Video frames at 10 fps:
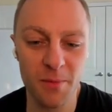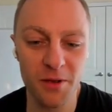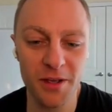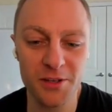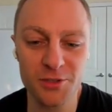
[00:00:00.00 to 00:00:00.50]
I'm
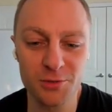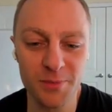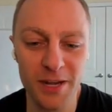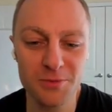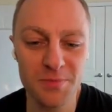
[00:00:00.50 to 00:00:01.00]
like, okay, could you
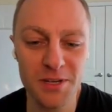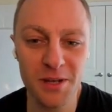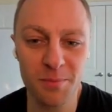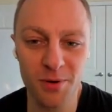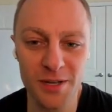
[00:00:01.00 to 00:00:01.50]
imagine
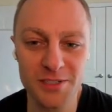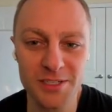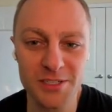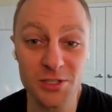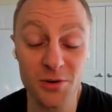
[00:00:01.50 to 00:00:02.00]
being a
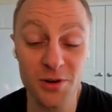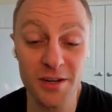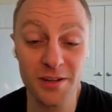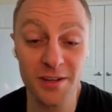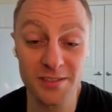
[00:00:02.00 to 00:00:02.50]
president
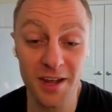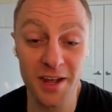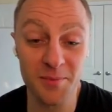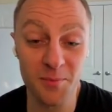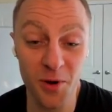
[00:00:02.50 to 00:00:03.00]
during a
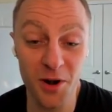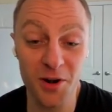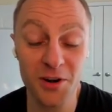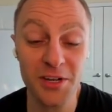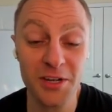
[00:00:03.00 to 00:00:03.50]
time
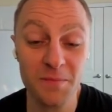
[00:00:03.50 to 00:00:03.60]
where